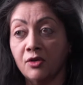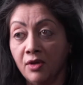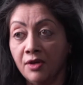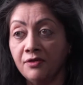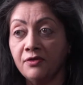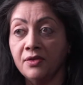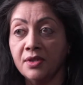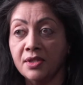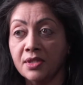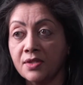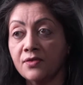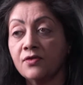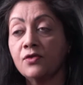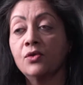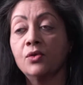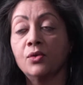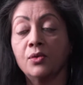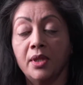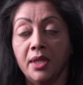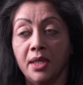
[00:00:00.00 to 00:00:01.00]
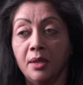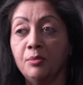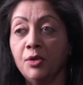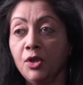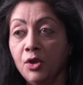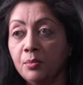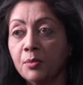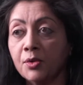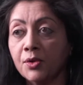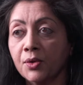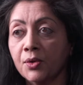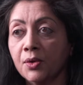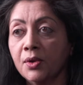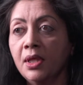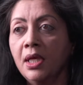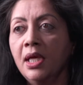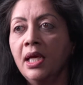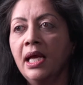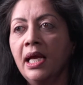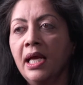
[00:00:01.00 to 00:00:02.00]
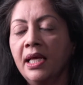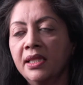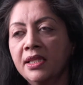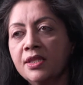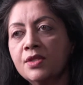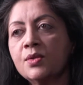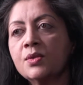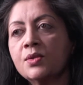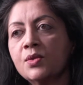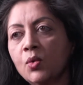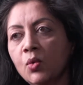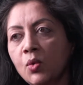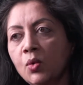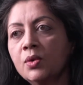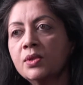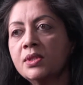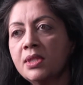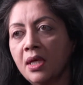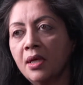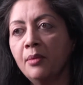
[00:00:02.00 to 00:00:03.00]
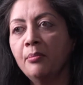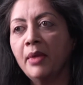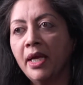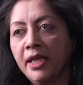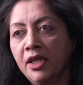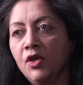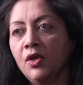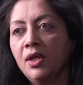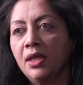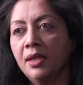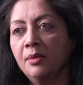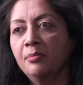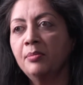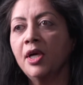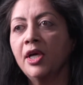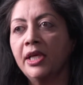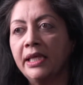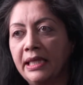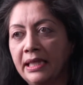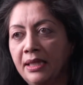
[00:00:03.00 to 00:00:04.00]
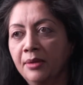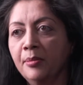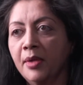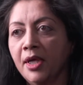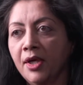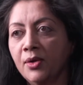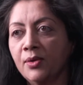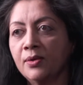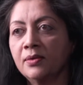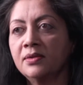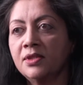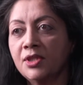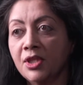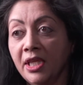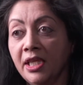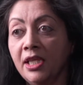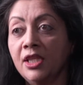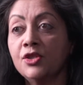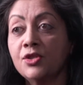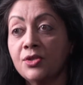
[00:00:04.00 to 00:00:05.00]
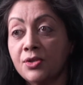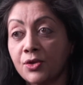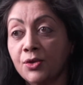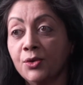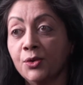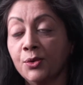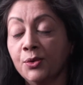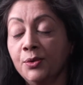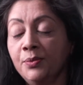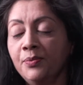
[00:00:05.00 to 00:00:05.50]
reference for their pupil, and this was all done manually by email to each school.